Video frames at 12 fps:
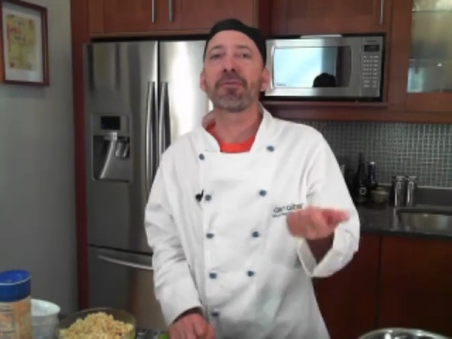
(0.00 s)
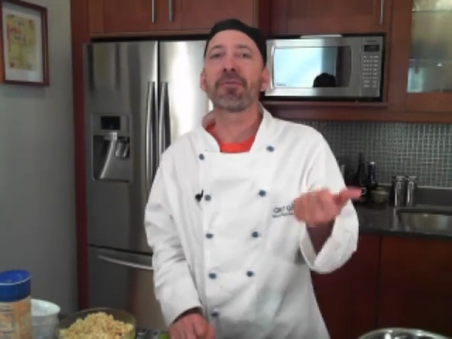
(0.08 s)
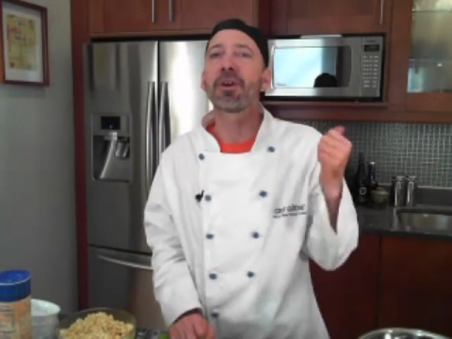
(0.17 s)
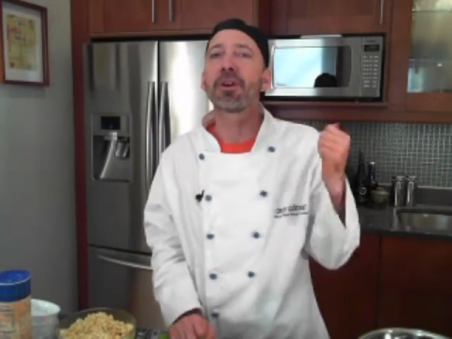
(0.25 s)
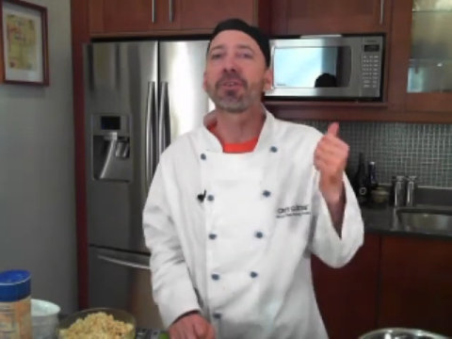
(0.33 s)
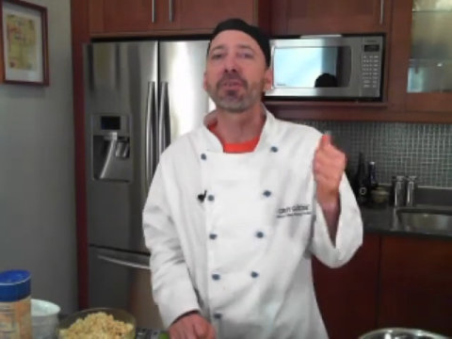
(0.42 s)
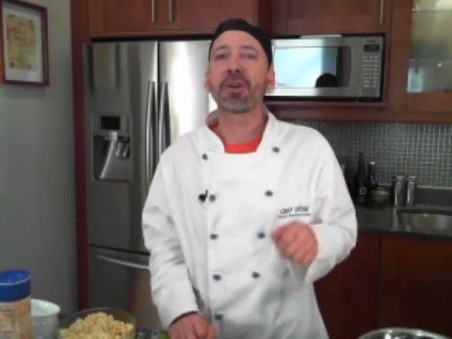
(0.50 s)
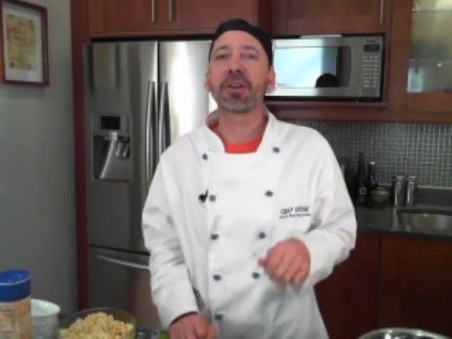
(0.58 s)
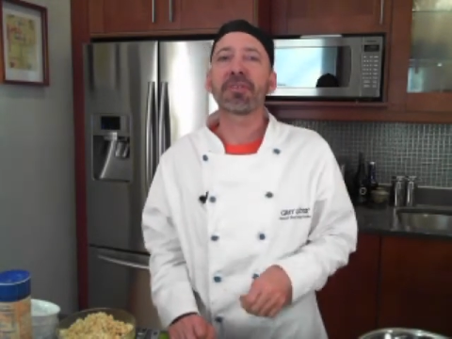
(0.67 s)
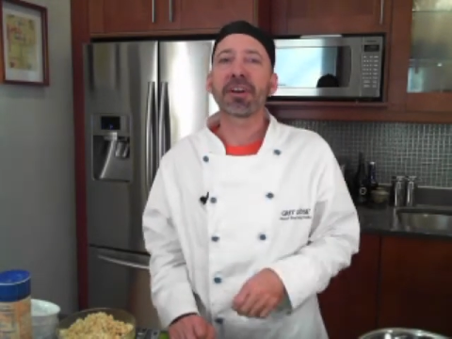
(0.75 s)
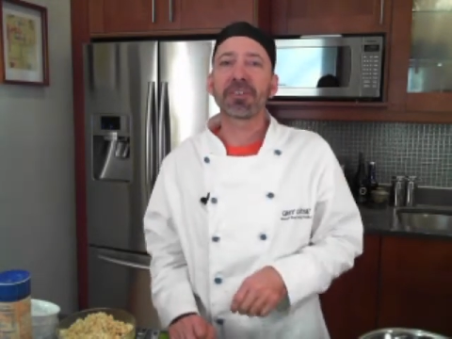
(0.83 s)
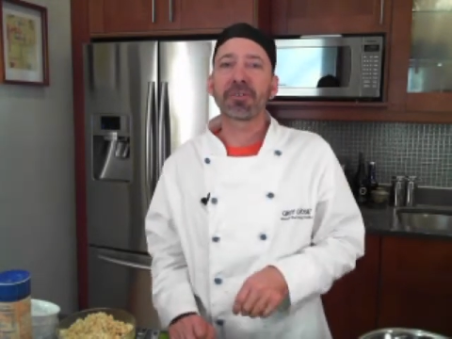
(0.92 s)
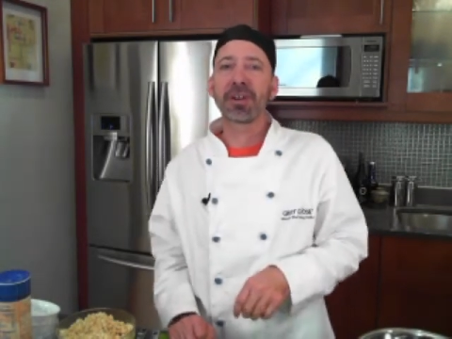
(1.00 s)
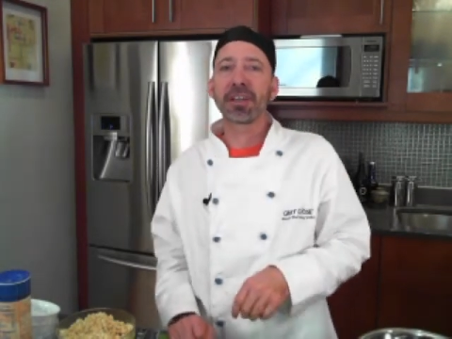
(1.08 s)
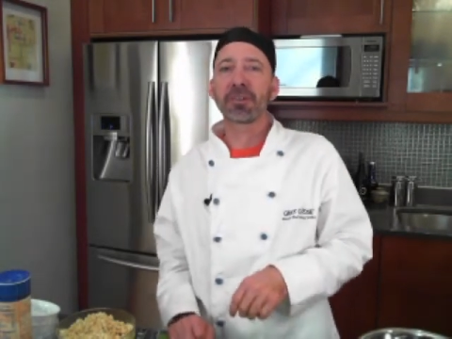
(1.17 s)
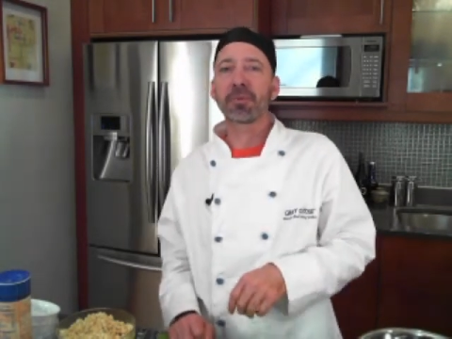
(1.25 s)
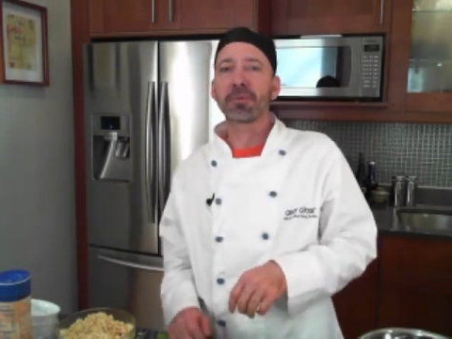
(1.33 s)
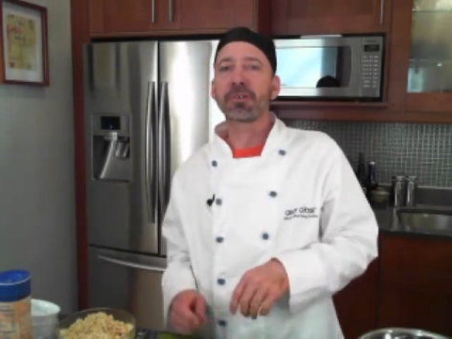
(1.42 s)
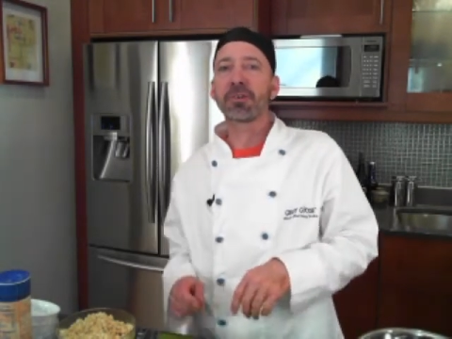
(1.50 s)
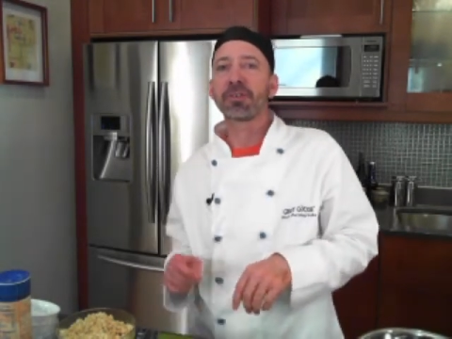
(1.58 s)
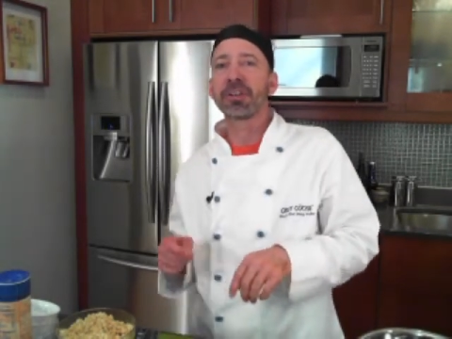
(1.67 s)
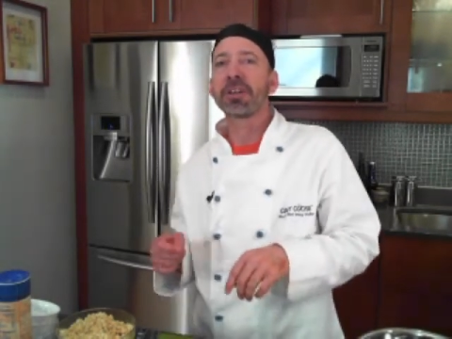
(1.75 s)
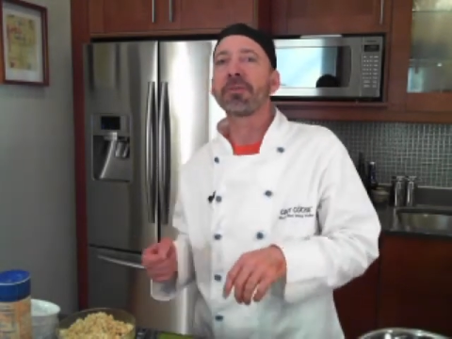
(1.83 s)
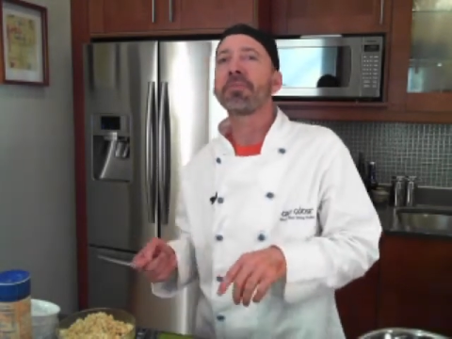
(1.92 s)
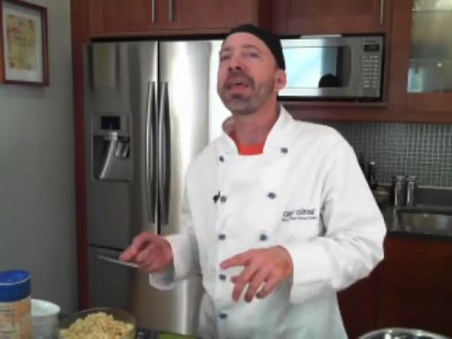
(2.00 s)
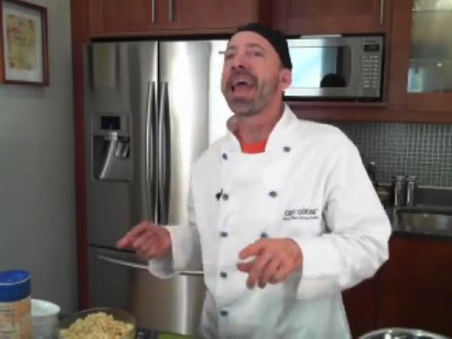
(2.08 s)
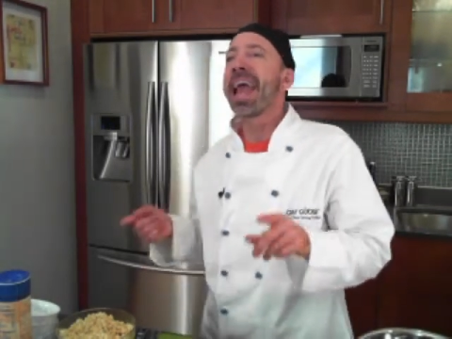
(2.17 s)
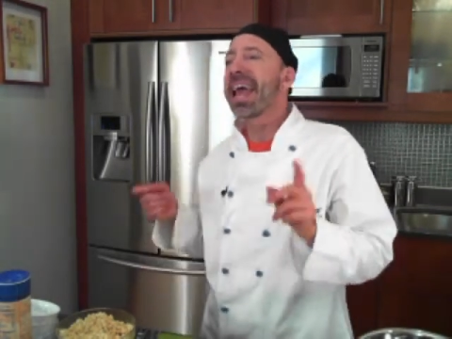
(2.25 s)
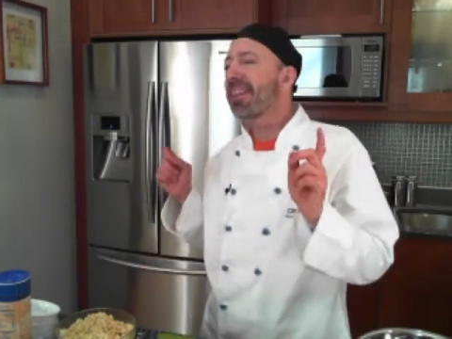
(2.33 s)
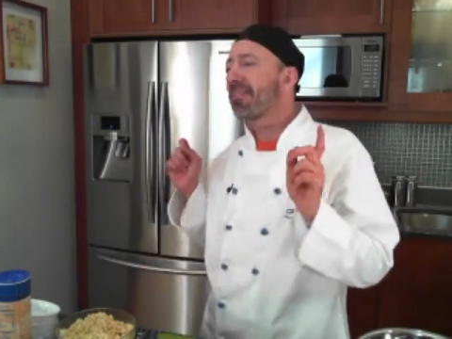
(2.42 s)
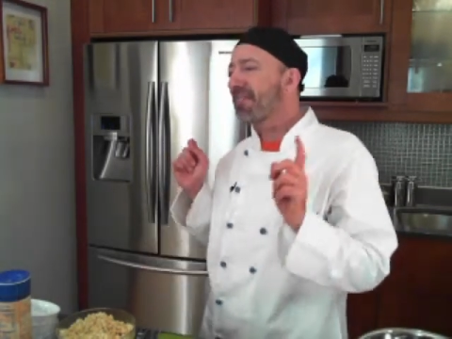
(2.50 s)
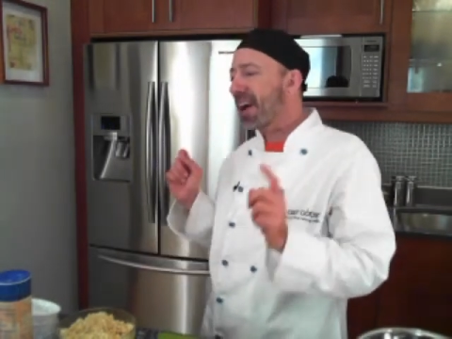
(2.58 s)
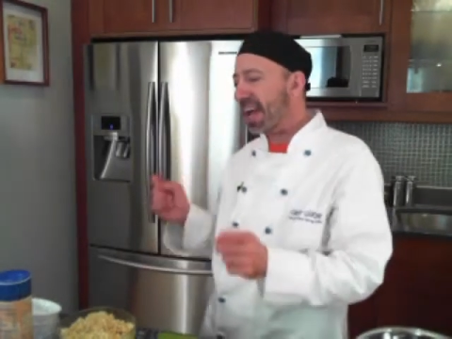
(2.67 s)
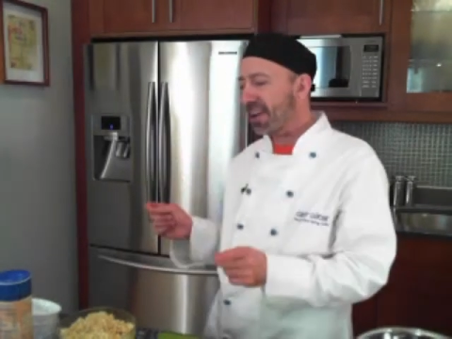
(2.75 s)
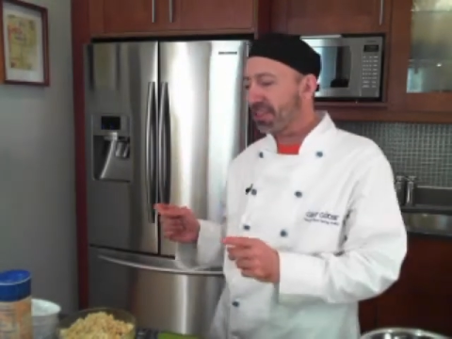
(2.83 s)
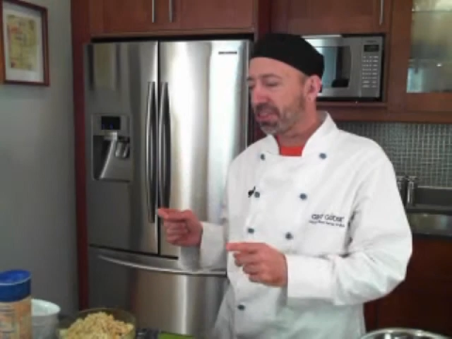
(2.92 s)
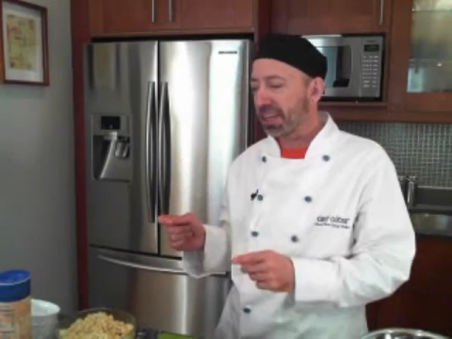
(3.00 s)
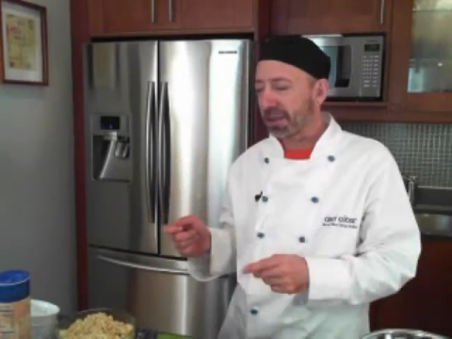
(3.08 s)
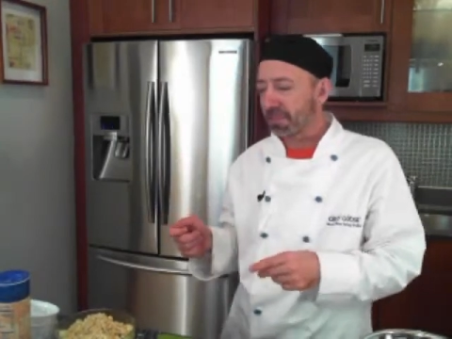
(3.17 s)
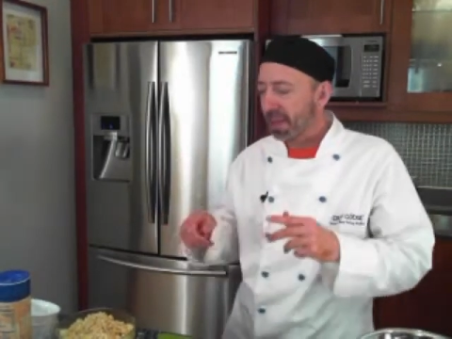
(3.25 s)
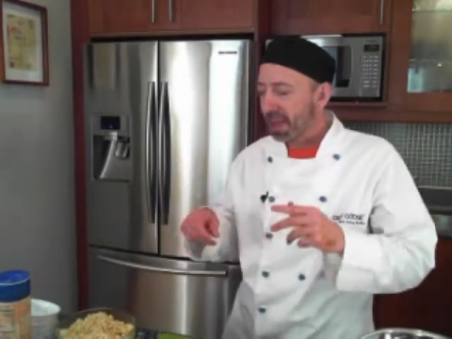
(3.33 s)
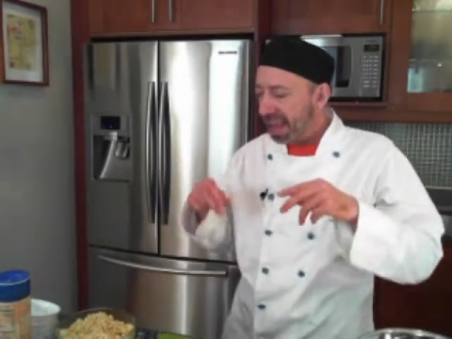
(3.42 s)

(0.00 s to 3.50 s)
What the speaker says: 425 degrees, what we chose here. And the final thing,